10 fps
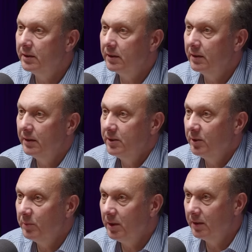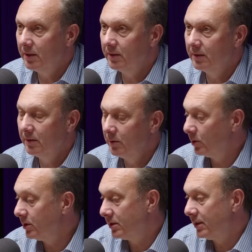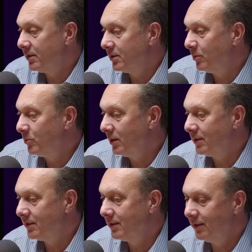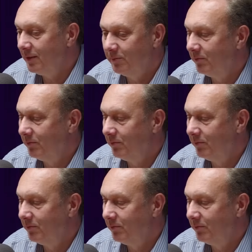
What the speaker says: illicit market, which then stimulates the